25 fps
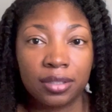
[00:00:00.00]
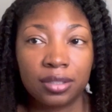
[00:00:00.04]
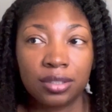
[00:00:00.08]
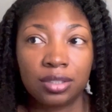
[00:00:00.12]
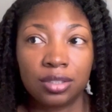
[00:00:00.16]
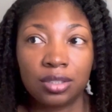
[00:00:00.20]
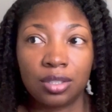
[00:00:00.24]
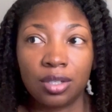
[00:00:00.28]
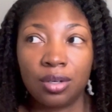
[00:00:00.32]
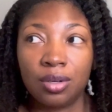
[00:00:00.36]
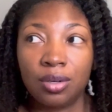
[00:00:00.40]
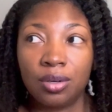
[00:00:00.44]

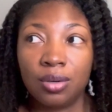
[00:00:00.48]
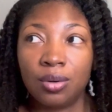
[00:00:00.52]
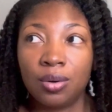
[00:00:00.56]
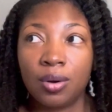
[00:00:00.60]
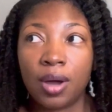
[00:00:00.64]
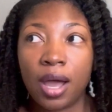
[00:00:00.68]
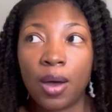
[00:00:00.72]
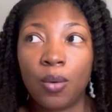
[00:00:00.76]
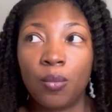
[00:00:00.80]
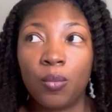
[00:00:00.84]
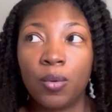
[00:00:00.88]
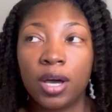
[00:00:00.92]
So
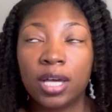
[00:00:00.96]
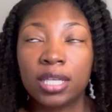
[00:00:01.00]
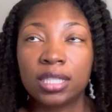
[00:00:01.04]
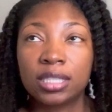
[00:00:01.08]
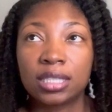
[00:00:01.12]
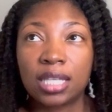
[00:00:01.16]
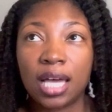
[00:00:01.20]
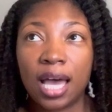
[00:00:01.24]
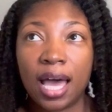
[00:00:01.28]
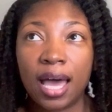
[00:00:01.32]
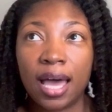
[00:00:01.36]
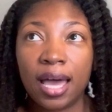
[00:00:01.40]
once
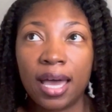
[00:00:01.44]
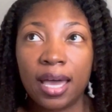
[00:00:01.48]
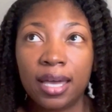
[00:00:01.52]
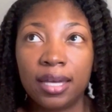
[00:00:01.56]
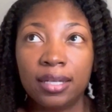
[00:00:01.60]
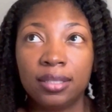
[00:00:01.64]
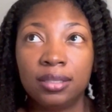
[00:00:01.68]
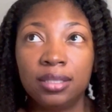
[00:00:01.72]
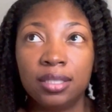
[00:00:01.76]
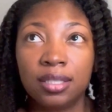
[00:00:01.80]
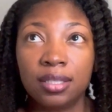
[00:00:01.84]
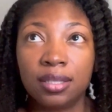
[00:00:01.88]

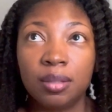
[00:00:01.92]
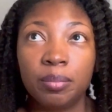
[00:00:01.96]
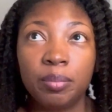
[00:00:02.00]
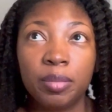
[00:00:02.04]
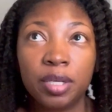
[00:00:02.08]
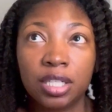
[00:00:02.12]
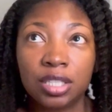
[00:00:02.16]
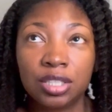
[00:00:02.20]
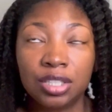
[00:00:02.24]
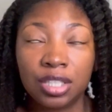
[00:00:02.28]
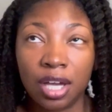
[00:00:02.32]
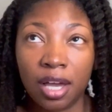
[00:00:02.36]
I did the
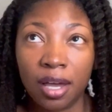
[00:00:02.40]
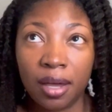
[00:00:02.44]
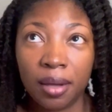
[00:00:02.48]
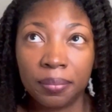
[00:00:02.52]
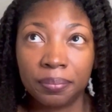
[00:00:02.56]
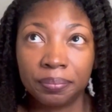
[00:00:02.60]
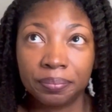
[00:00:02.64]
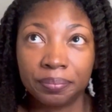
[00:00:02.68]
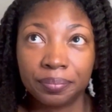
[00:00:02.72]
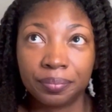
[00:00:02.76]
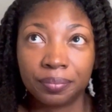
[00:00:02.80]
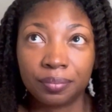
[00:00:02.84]
big chop,
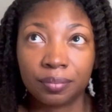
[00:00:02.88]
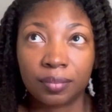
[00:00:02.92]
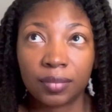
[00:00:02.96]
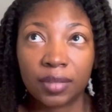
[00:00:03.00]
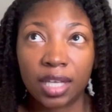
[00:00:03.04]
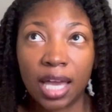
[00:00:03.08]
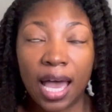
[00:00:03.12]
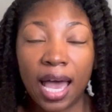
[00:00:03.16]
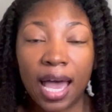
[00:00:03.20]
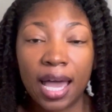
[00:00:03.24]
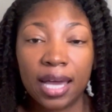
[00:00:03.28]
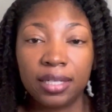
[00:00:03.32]

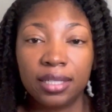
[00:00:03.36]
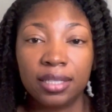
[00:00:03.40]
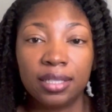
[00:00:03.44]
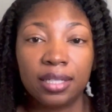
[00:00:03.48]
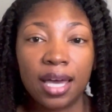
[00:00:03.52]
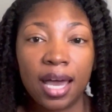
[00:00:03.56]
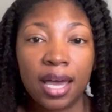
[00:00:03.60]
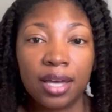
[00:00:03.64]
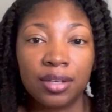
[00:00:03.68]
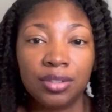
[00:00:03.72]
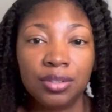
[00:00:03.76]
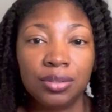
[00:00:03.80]
I did
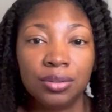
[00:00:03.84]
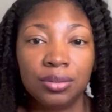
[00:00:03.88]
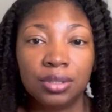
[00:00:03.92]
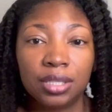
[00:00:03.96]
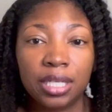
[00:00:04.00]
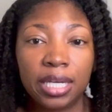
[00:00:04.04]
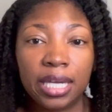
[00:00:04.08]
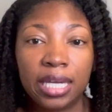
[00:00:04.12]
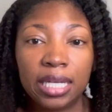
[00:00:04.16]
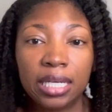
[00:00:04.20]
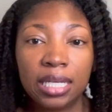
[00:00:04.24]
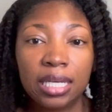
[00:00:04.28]
not use
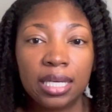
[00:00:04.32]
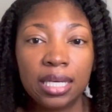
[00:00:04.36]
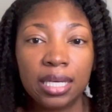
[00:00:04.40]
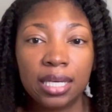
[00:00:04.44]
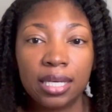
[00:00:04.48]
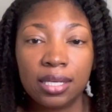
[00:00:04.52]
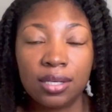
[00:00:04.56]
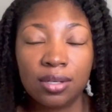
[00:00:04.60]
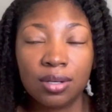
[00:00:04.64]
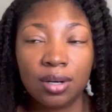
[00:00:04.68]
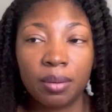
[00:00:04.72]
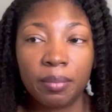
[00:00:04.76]
any
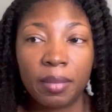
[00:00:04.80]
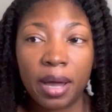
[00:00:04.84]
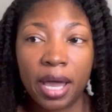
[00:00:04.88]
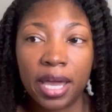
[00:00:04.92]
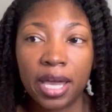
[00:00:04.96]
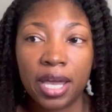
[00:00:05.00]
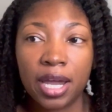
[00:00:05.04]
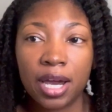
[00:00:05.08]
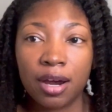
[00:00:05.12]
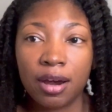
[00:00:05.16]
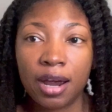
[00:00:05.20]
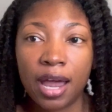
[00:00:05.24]
heat on my
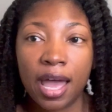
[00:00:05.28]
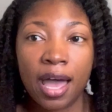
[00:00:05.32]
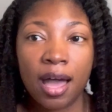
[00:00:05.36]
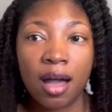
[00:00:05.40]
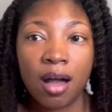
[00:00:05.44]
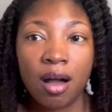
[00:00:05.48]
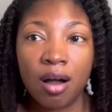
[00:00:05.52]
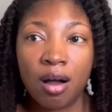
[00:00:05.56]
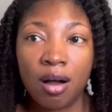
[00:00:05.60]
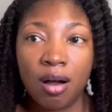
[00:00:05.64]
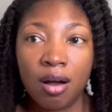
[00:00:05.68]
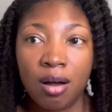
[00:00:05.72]
hair at
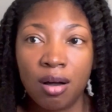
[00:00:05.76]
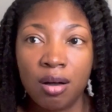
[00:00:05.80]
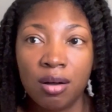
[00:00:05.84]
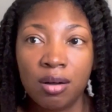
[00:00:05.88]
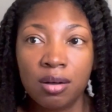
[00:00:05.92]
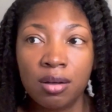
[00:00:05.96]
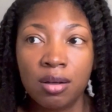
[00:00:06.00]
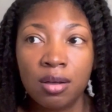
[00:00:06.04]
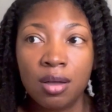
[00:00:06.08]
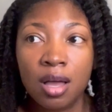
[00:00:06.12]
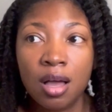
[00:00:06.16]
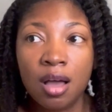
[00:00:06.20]
all
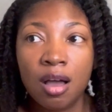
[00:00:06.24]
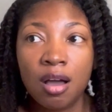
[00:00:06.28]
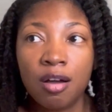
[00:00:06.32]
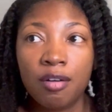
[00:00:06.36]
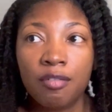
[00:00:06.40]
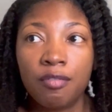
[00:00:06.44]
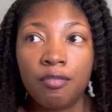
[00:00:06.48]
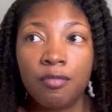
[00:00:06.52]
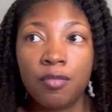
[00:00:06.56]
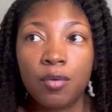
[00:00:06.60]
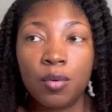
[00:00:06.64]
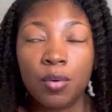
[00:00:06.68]

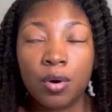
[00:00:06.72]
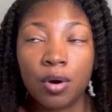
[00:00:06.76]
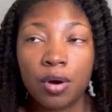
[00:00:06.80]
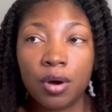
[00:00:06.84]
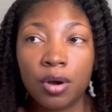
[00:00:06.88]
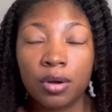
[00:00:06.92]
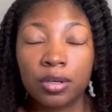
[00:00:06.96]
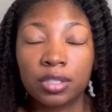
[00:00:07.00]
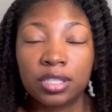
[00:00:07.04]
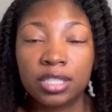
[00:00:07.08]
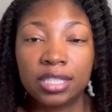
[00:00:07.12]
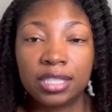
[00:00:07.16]

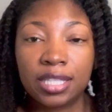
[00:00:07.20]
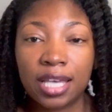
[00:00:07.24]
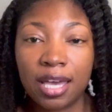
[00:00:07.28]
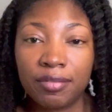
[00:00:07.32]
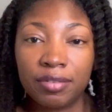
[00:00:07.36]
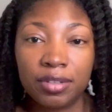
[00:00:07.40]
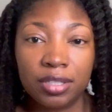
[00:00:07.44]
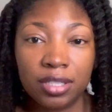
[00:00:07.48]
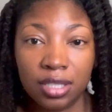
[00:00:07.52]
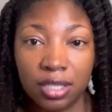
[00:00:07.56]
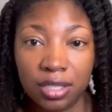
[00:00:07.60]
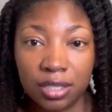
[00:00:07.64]
for
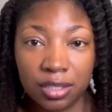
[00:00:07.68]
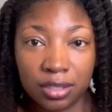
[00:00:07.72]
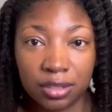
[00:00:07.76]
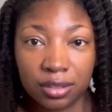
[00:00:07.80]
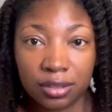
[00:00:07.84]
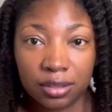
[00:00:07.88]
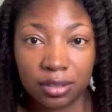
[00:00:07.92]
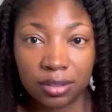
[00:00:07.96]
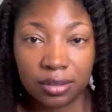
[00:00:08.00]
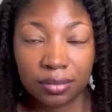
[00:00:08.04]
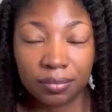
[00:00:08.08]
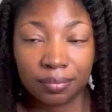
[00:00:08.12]
7
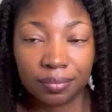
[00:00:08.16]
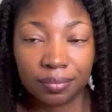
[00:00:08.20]
years.